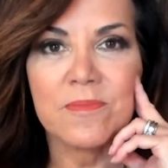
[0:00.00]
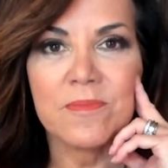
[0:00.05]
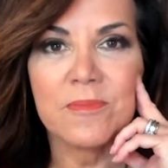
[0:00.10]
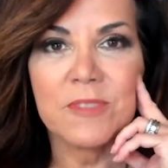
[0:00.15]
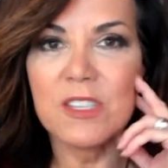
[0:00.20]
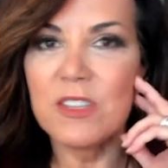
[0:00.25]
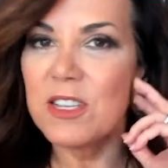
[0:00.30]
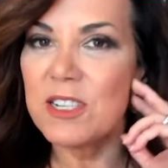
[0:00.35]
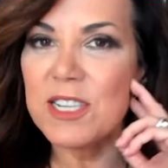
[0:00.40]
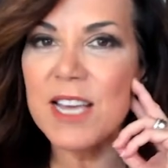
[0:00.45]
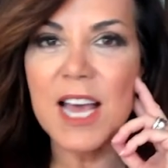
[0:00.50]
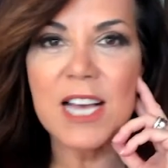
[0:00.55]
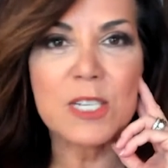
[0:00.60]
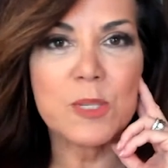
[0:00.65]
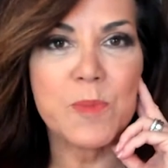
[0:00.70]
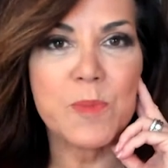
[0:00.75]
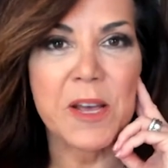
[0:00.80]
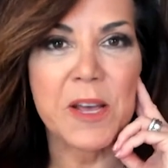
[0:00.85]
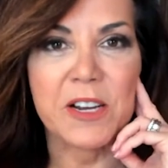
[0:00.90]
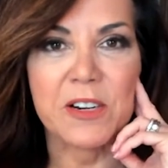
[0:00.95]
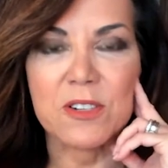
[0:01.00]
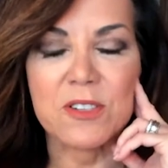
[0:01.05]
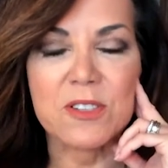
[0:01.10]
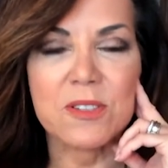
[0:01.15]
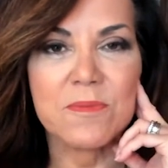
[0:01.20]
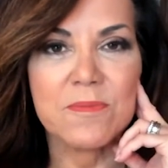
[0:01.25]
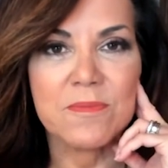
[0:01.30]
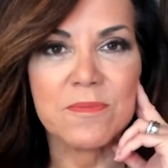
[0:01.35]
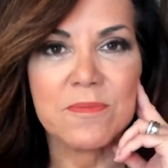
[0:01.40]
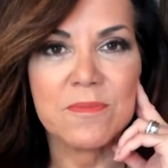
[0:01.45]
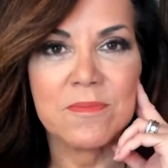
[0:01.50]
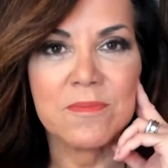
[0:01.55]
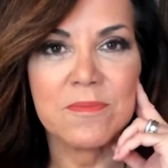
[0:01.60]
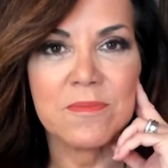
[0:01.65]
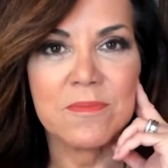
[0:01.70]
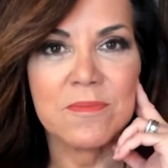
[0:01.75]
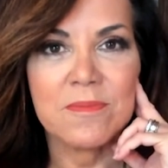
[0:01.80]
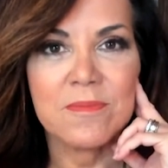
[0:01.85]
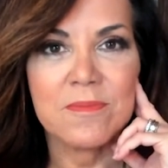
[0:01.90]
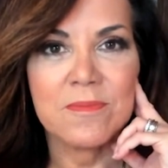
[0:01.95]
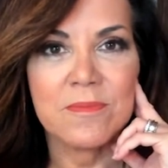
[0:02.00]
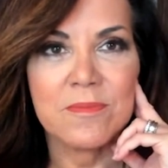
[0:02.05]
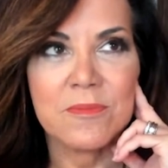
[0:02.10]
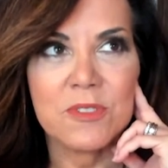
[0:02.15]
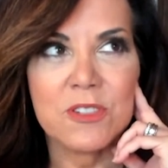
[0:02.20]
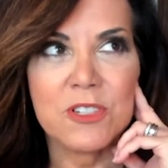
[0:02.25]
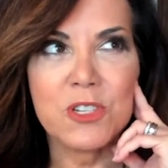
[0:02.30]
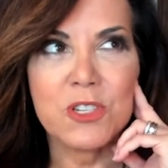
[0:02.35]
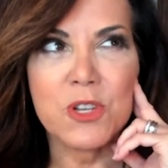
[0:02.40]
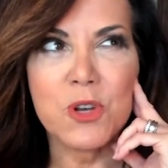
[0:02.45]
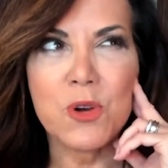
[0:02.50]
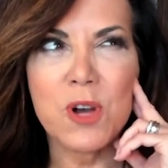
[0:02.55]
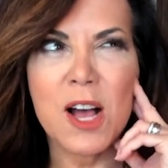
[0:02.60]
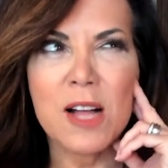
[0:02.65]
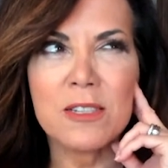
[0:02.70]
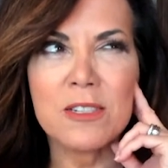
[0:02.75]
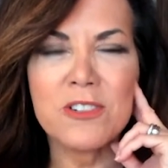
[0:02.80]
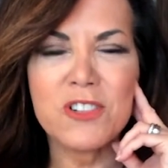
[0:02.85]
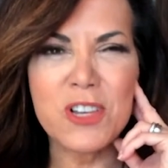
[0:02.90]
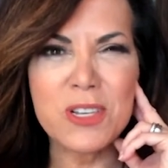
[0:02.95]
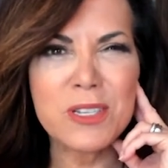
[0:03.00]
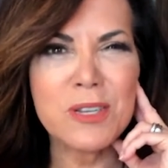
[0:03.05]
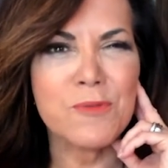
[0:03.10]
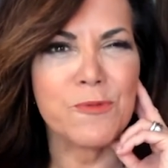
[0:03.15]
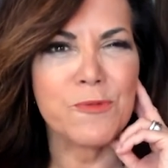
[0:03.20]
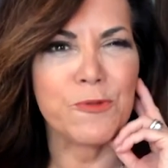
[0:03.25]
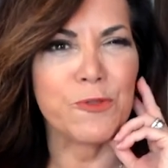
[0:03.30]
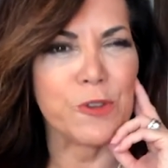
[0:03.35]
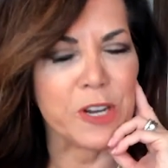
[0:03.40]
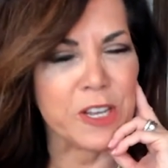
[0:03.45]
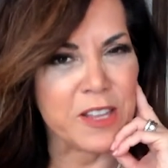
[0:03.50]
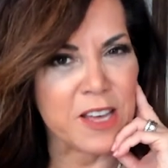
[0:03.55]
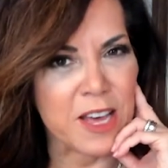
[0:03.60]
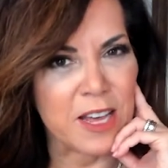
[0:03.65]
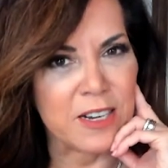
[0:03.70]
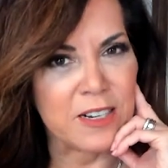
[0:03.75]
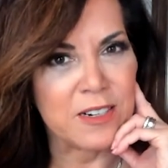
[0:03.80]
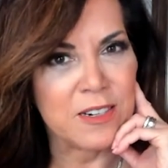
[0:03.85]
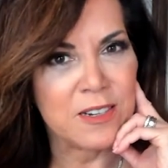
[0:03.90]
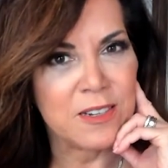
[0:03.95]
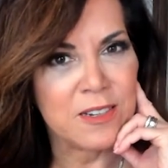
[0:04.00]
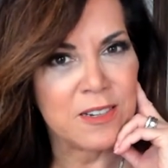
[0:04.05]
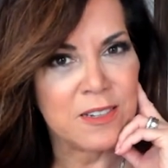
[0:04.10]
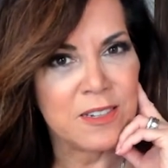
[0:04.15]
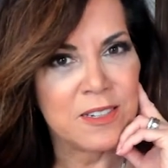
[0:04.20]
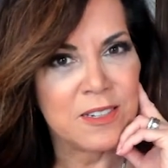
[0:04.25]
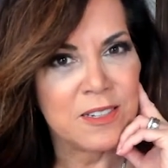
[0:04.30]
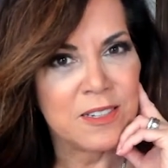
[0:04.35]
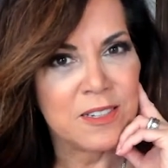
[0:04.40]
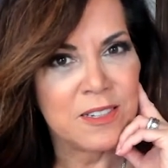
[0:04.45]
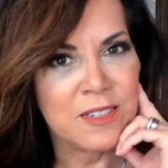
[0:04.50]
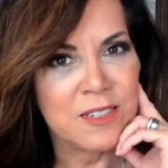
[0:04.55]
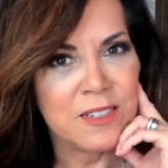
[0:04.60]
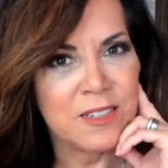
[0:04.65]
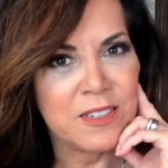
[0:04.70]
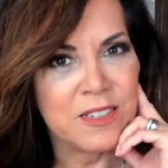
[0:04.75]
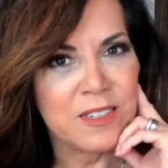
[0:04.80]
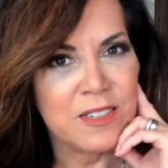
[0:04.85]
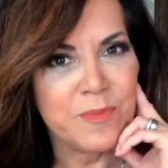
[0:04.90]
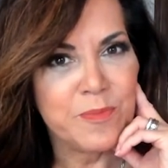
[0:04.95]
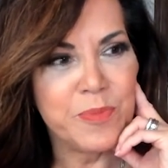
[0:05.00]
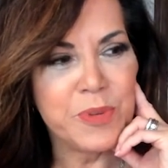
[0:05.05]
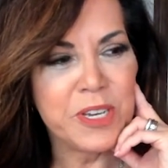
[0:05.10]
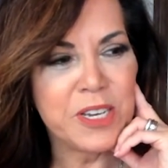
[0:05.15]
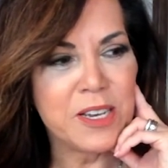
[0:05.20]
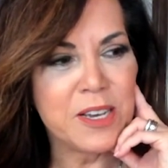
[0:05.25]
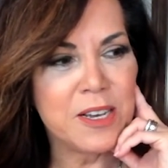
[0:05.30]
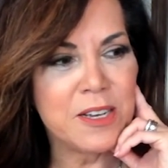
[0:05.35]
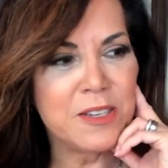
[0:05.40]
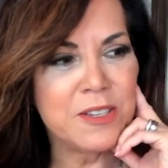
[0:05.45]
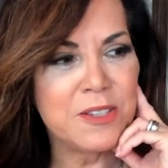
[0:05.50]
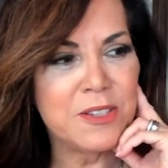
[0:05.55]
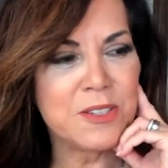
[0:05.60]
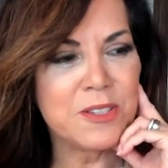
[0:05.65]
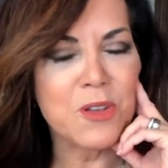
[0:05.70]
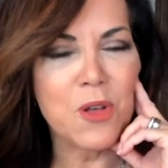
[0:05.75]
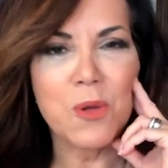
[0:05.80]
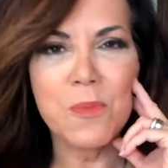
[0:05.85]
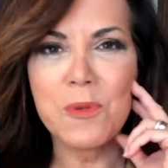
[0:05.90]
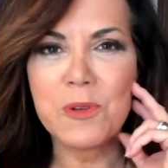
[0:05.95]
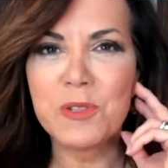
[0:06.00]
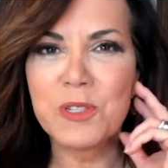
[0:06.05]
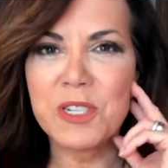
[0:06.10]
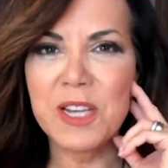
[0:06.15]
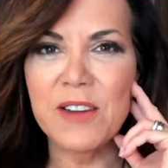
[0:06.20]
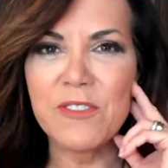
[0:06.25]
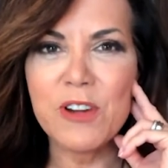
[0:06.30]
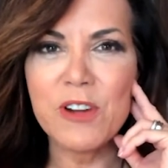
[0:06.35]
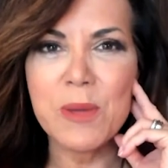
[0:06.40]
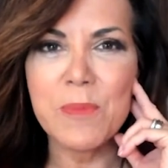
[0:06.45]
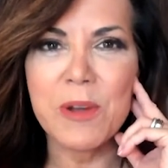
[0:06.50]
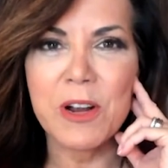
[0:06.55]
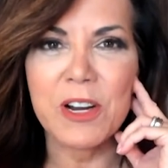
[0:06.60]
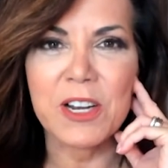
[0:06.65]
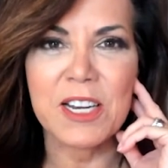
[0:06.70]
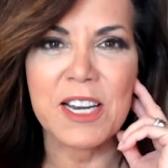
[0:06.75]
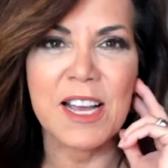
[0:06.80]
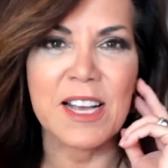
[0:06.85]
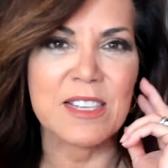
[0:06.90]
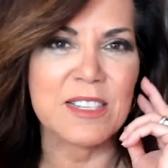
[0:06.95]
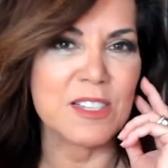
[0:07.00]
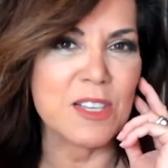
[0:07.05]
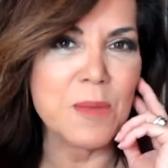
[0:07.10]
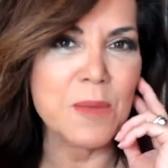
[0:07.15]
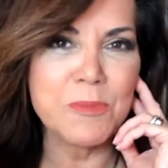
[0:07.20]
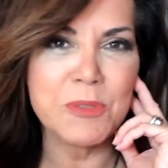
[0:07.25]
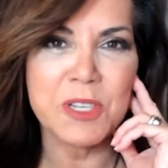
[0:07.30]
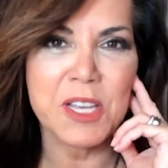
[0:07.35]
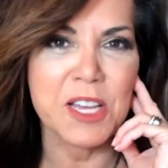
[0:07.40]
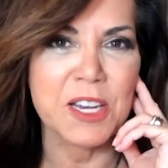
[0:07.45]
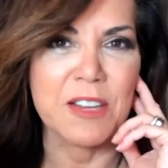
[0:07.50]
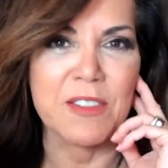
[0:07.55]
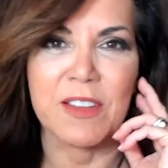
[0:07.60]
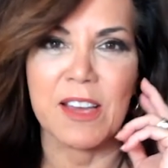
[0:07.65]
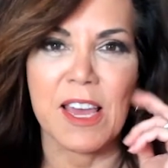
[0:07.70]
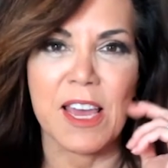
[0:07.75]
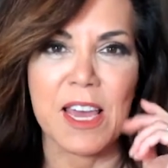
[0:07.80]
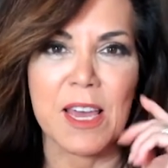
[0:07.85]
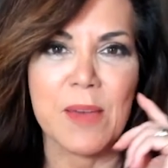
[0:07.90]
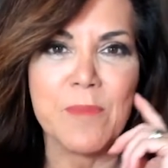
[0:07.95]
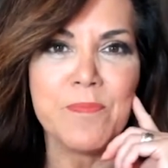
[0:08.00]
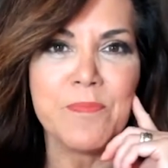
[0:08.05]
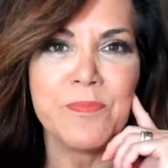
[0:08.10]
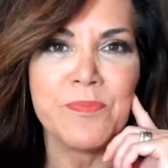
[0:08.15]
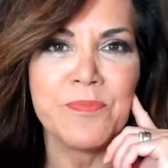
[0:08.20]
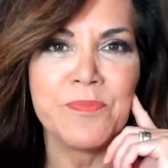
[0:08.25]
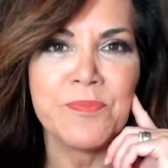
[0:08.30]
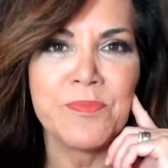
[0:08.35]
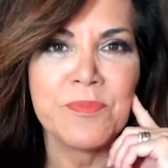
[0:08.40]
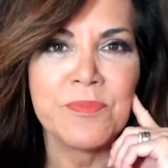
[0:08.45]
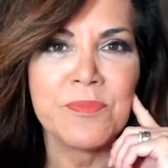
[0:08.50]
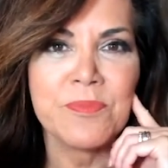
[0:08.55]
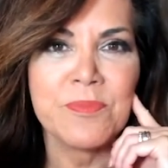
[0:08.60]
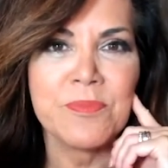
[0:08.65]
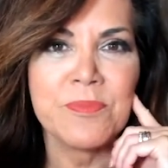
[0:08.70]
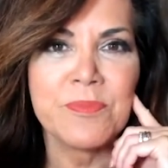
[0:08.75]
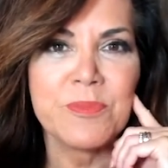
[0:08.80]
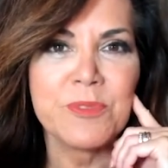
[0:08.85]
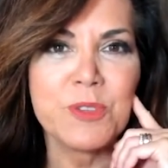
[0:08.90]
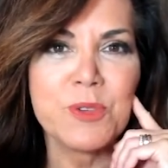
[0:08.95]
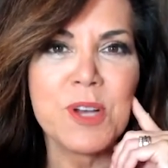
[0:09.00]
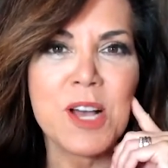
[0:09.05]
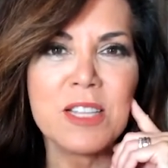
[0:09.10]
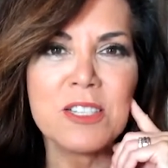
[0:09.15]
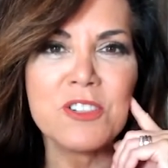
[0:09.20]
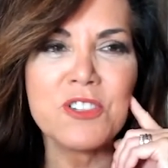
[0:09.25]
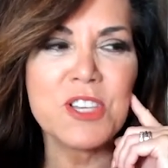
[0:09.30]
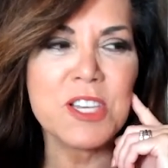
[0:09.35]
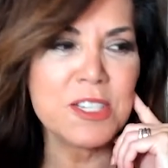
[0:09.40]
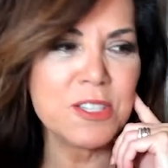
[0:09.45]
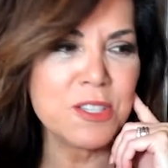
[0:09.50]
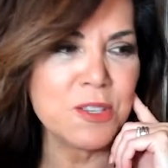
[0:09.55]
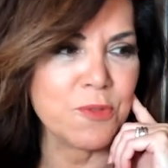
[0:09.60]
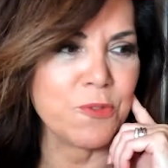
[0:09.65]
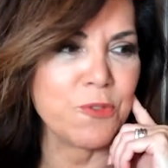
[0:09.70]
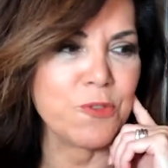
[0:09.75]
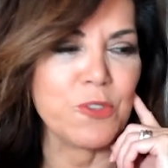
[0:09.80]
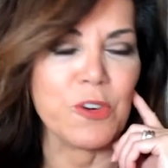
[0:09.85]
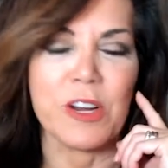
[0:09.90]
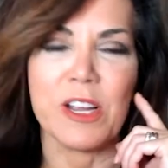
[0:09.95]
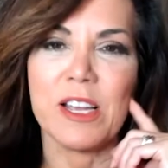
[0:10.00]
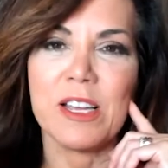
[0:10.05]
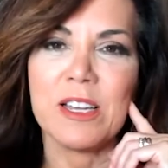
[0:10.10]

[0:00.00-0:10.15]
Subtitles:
The taxpayers. So college isn't free then, because almost every American has some skin in the game. So college isn't free.